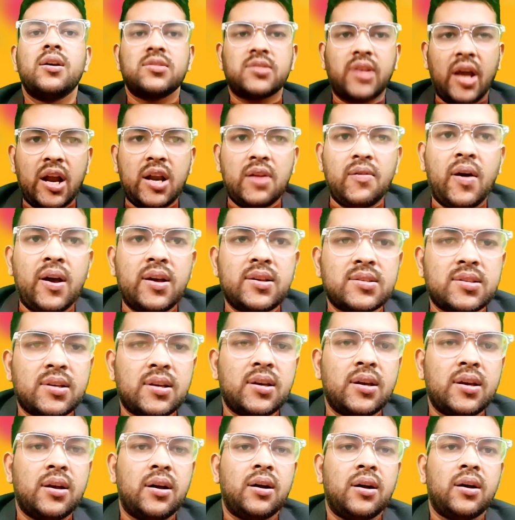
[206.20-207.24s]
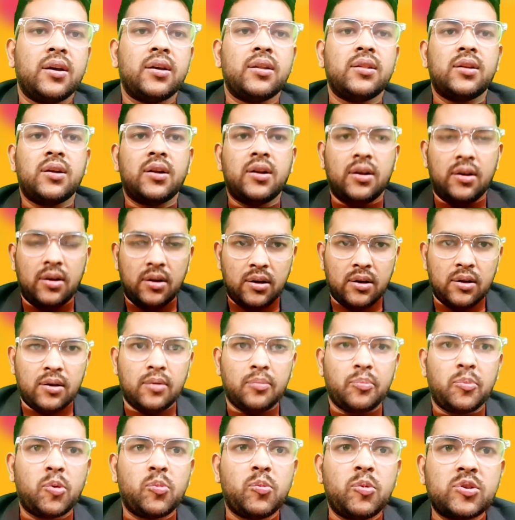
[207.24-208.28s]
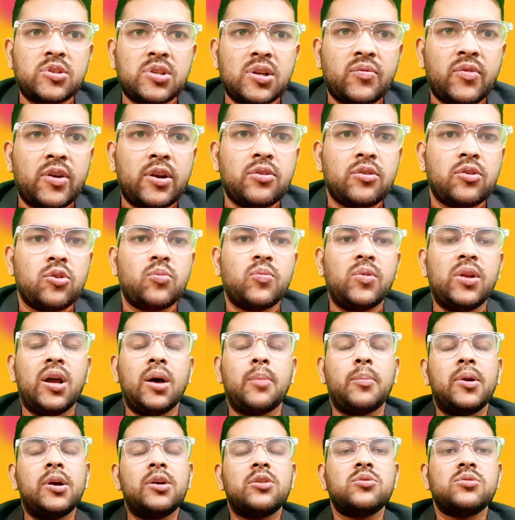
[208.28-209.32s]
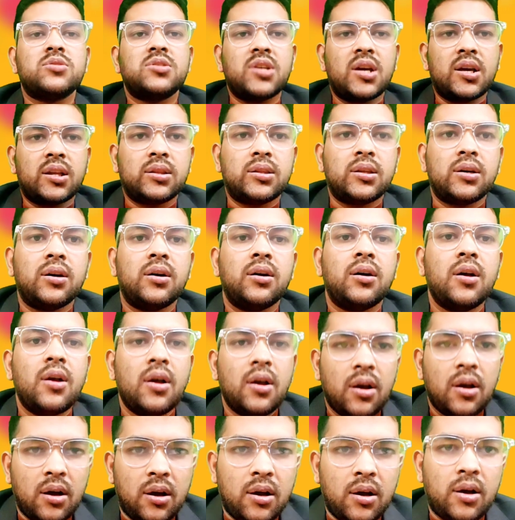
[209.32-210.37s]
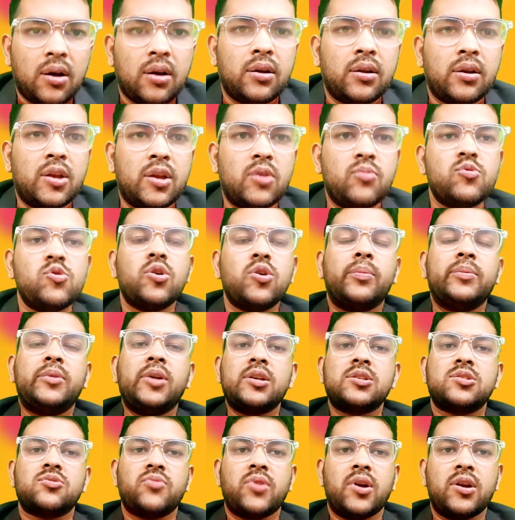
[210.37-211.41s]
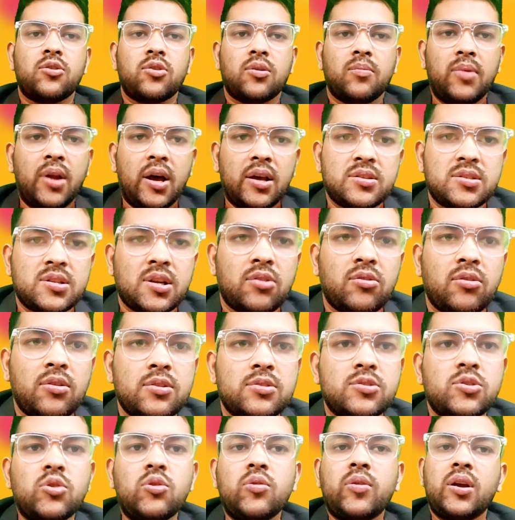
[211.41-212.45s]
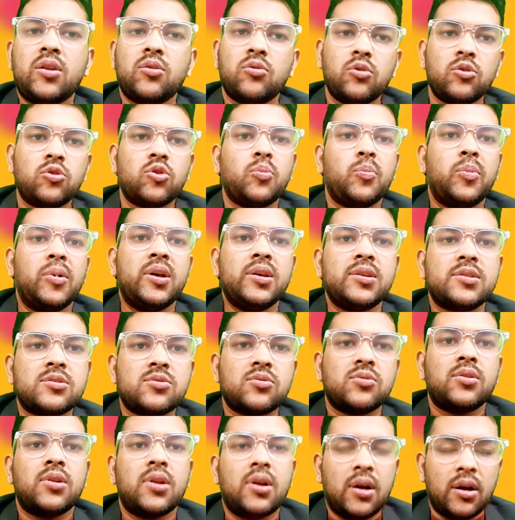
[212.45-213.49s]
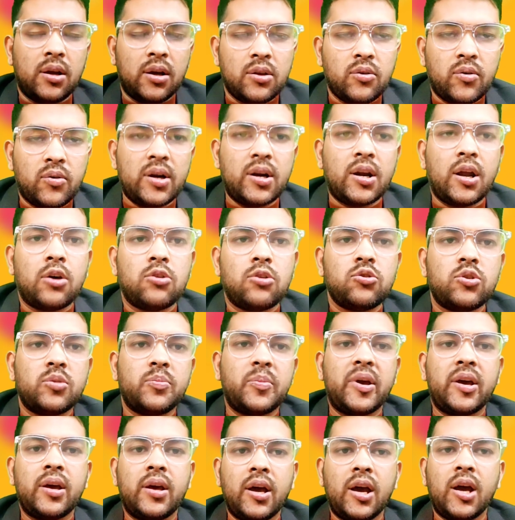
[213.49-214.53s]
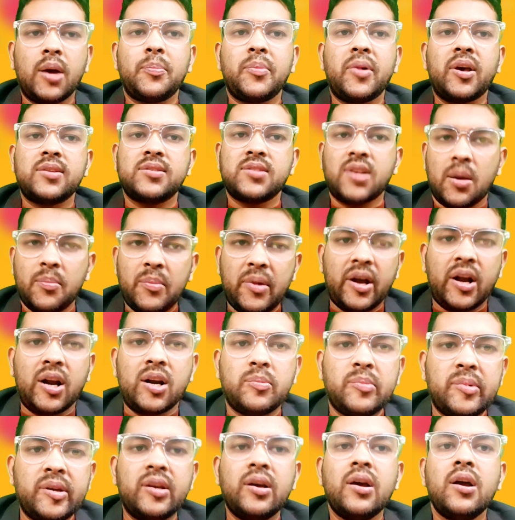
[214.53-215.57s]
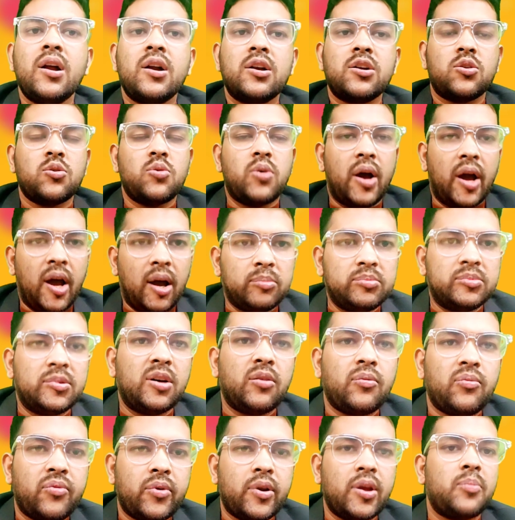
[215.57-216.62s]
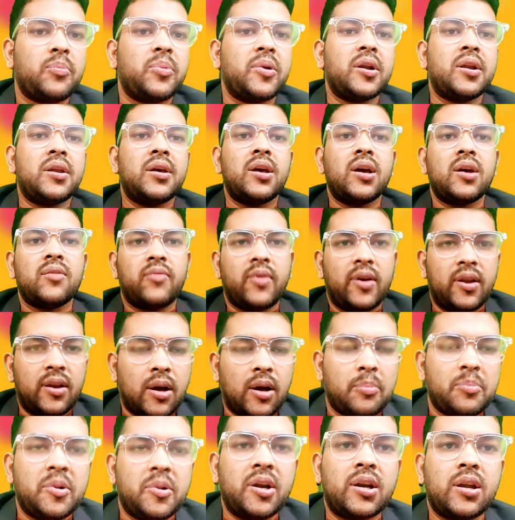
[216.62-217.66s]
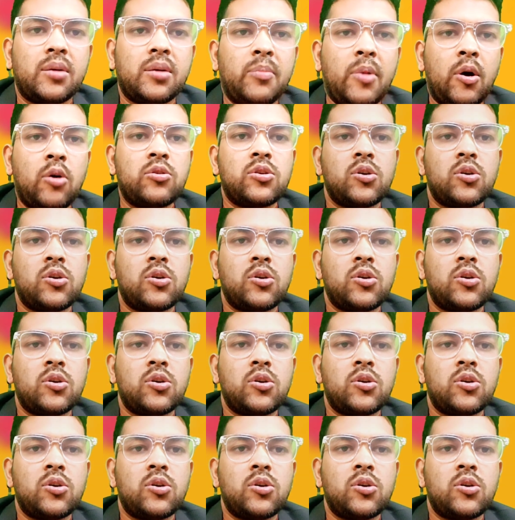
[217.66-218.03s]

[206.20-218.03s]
sidewise. In the promotion video, you will able to check the review of the student of last year. Also, you can go to Play Store, you can download my app Exam Academy to have the free PDF and update about